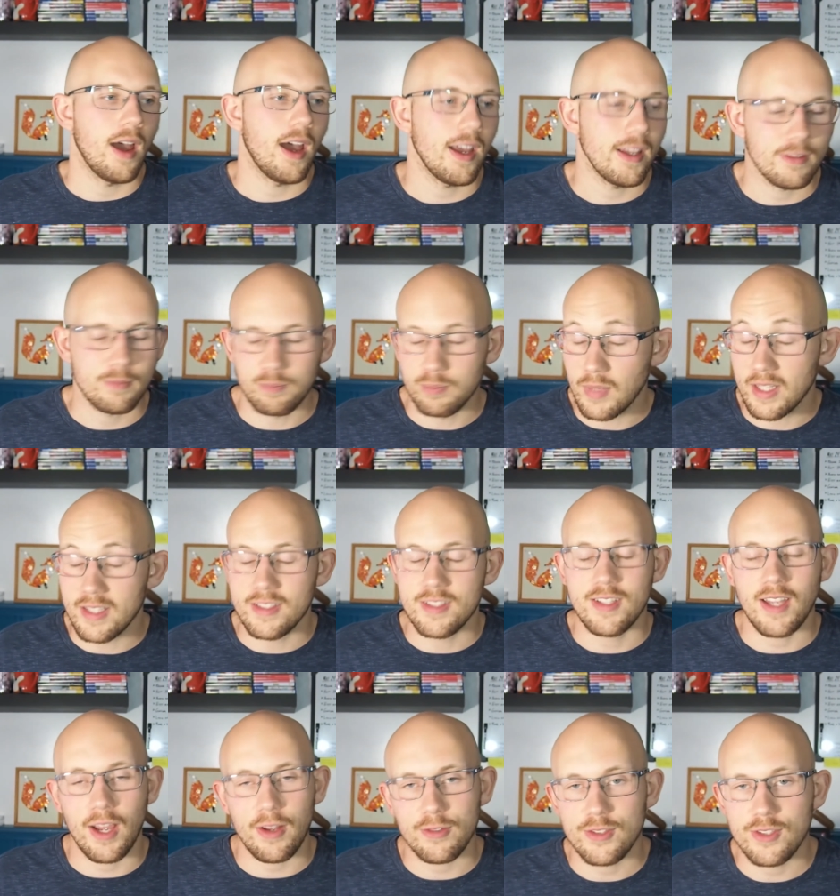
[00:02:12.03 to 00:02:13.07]
I, it
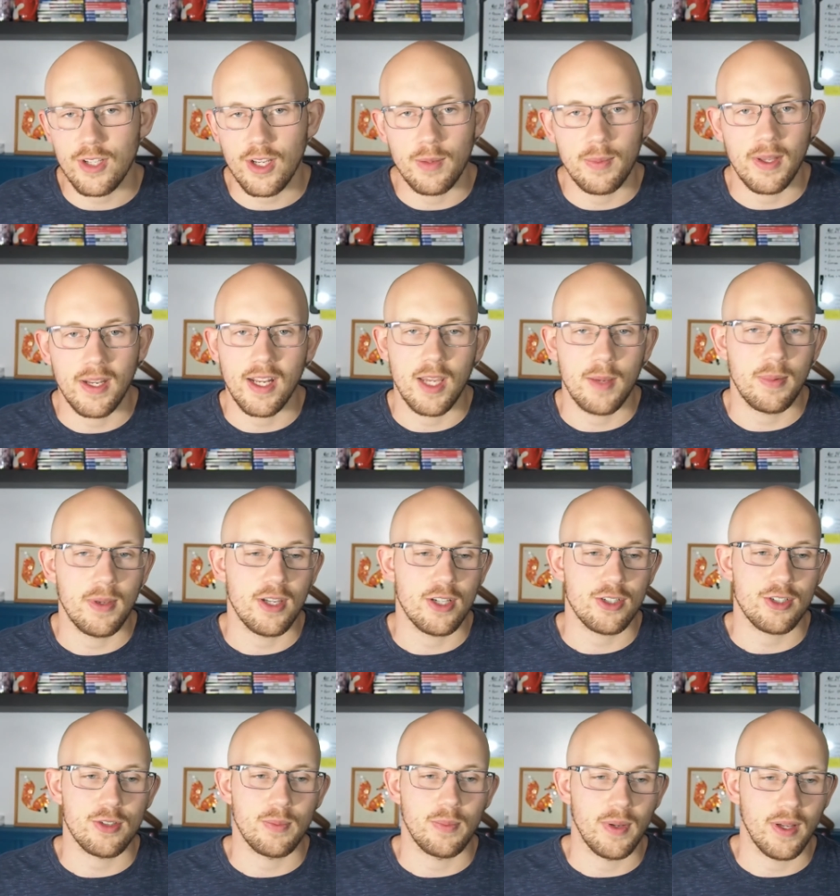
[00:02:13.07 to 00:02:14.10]
sounds a bit
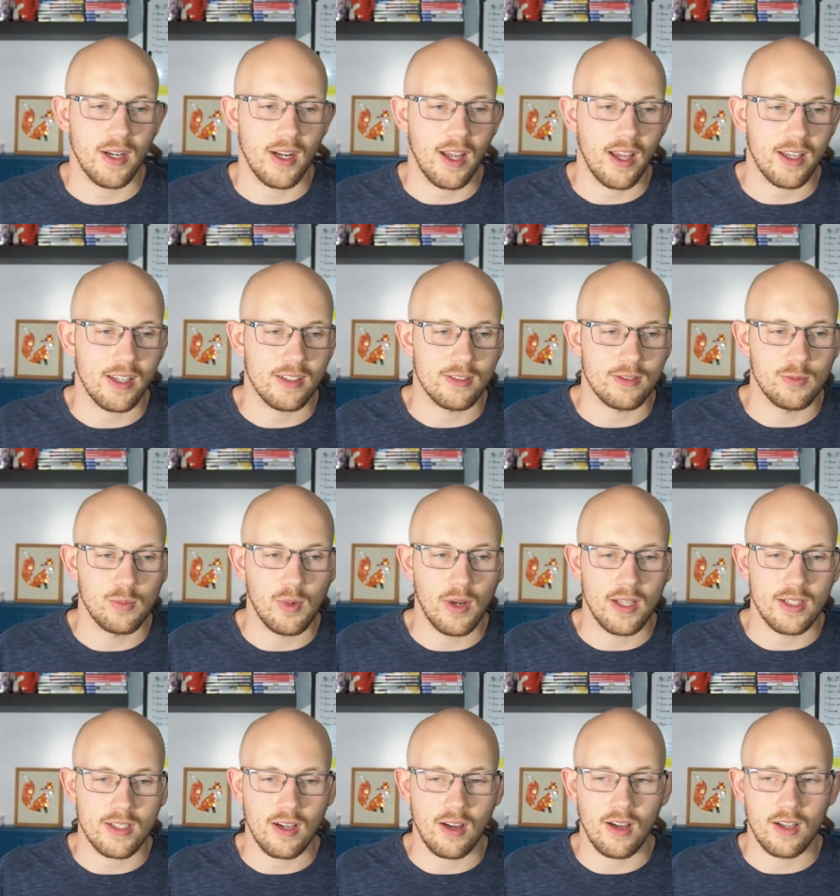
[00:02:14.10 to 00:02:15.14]
hippyish, but I
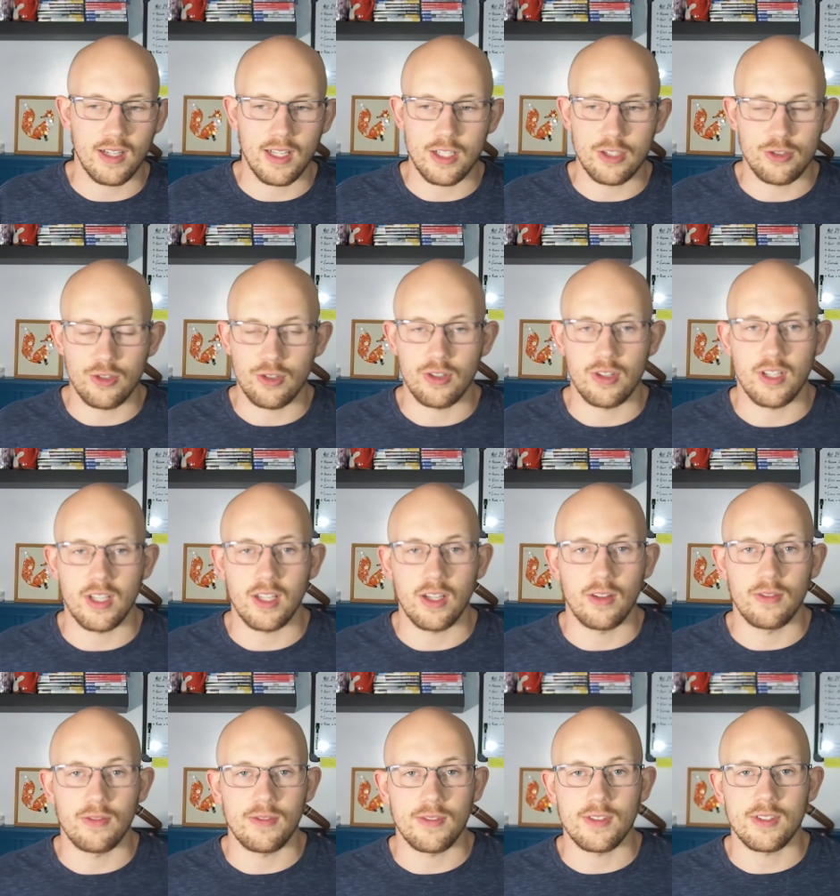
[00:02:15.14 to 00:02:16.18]
went on a journey
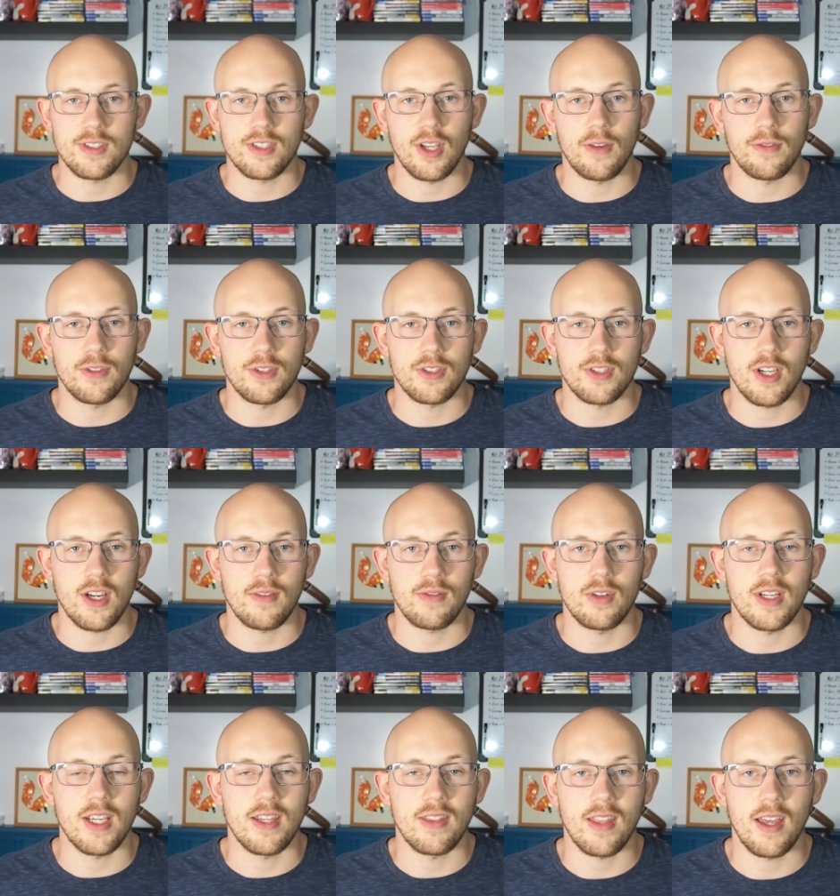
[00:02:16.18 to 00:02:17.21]
of self
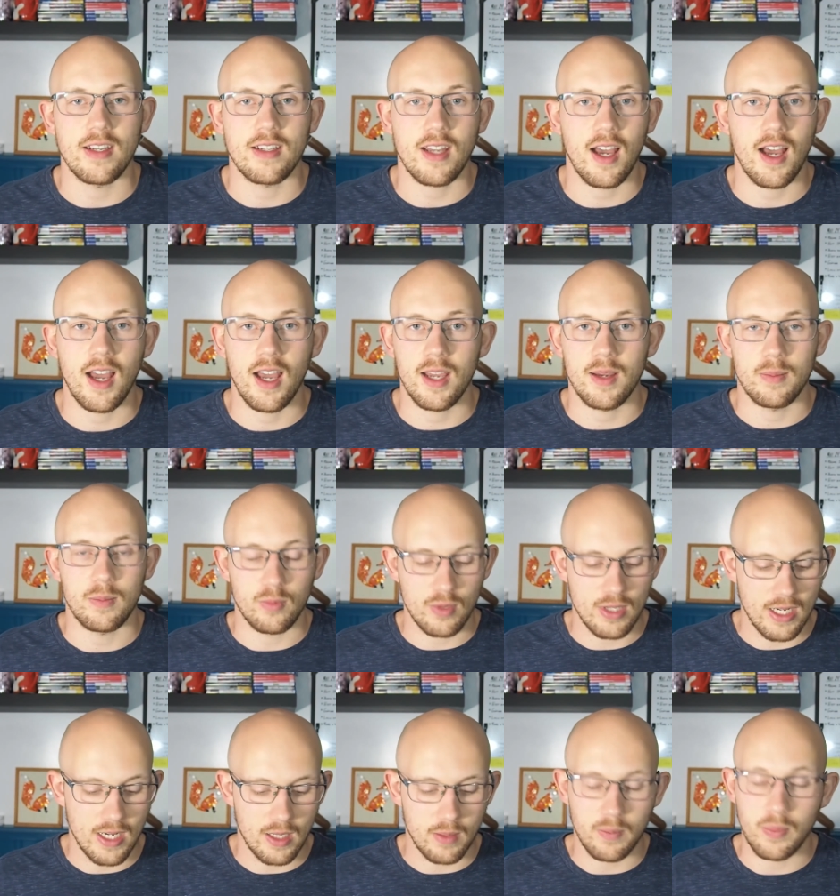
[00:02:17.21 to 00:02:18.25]
discovery in that time,
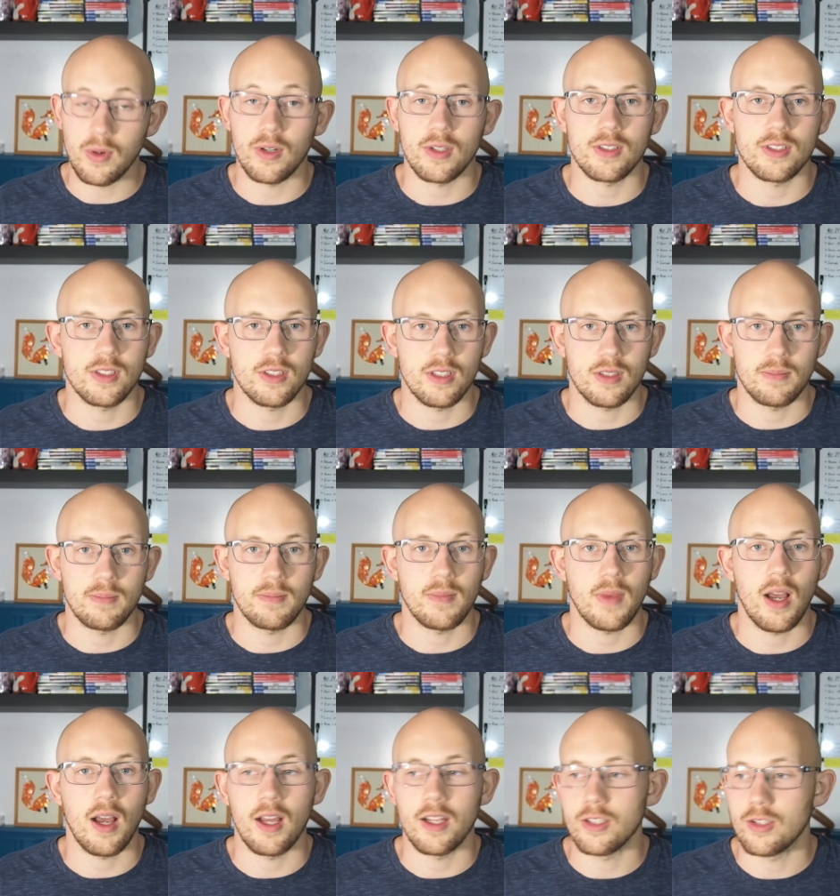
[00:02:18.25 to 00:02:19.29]
reading books,
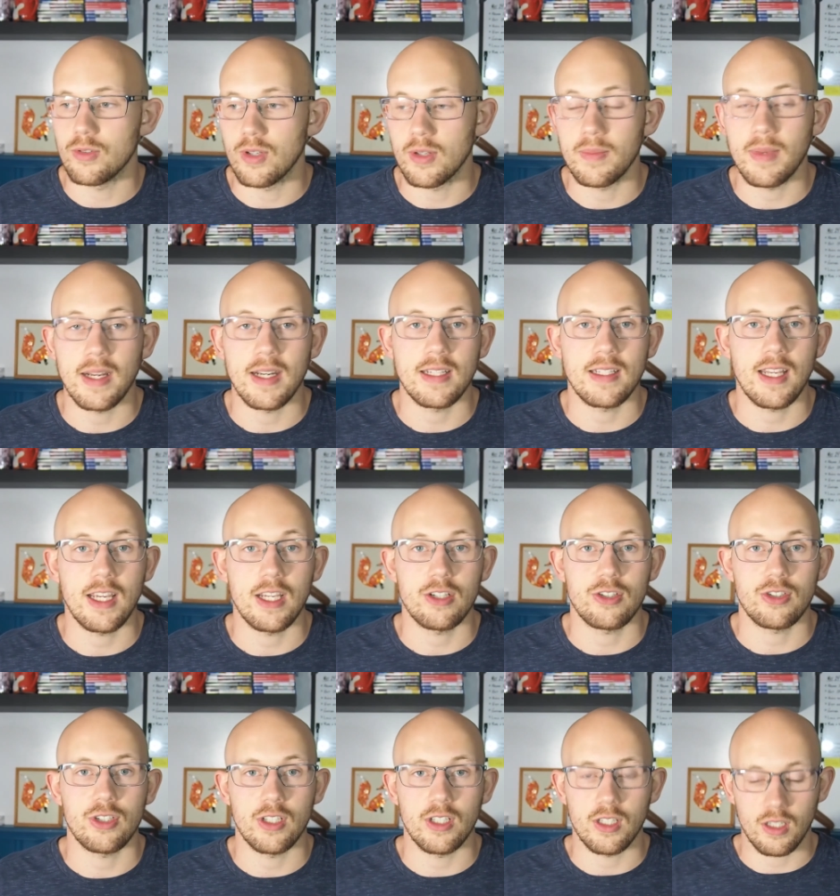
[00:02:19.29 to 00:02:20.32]
uh, doing
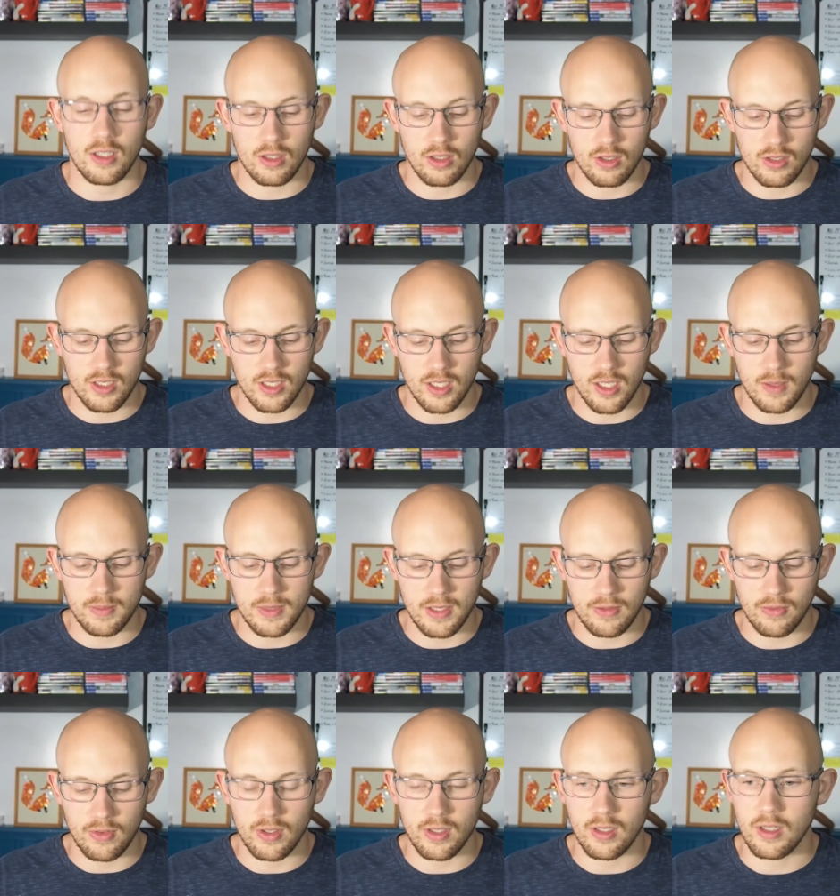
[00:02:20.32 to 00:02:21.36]
meditation, looking up
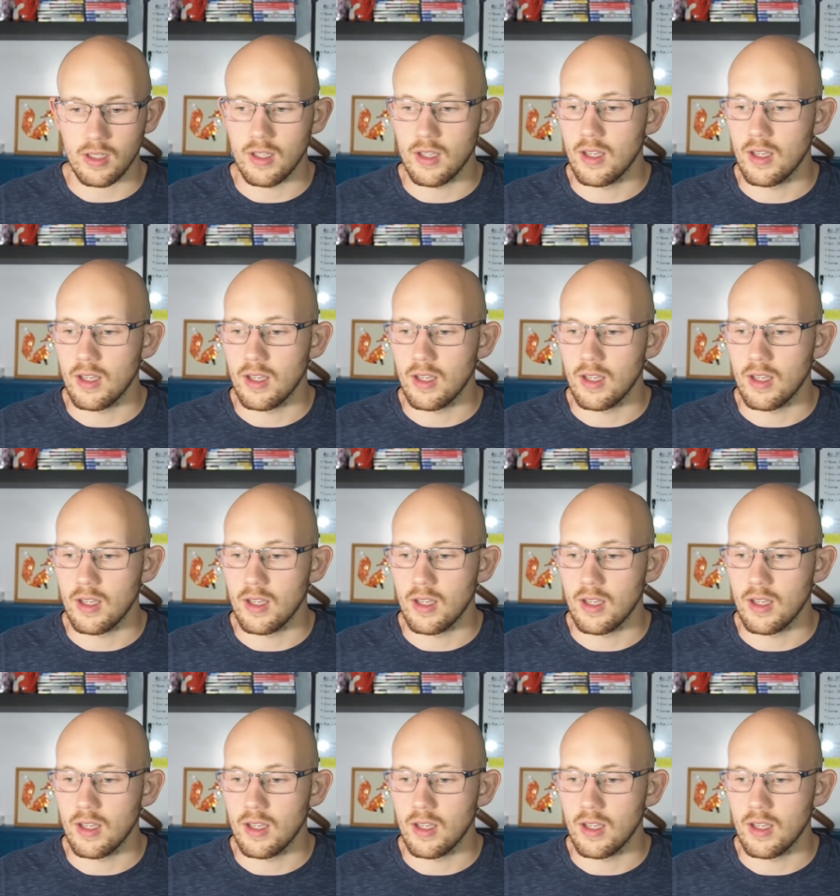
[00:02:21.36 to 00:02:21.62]
different